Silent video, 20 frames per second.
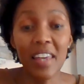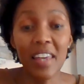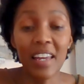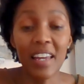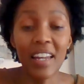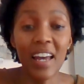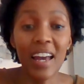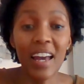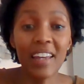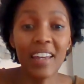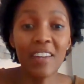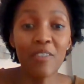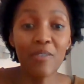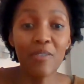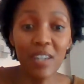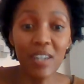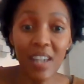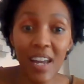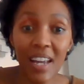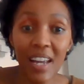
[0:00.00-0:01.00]
that I
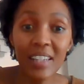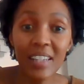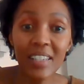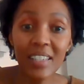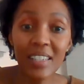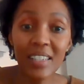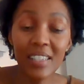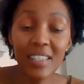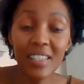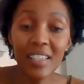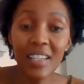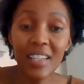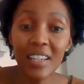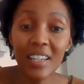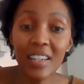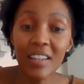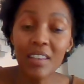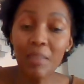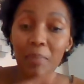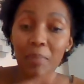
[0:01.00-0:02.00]
created
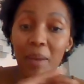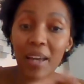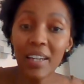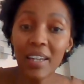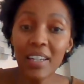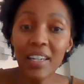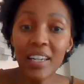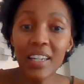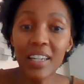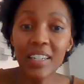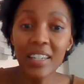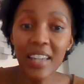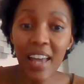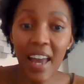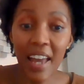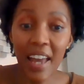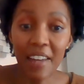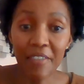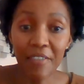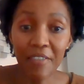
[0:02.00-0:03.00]
the banner in
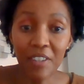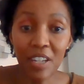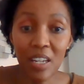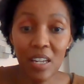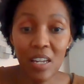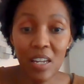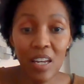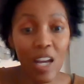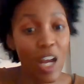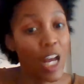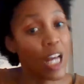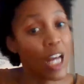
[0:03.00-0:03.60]
Canva,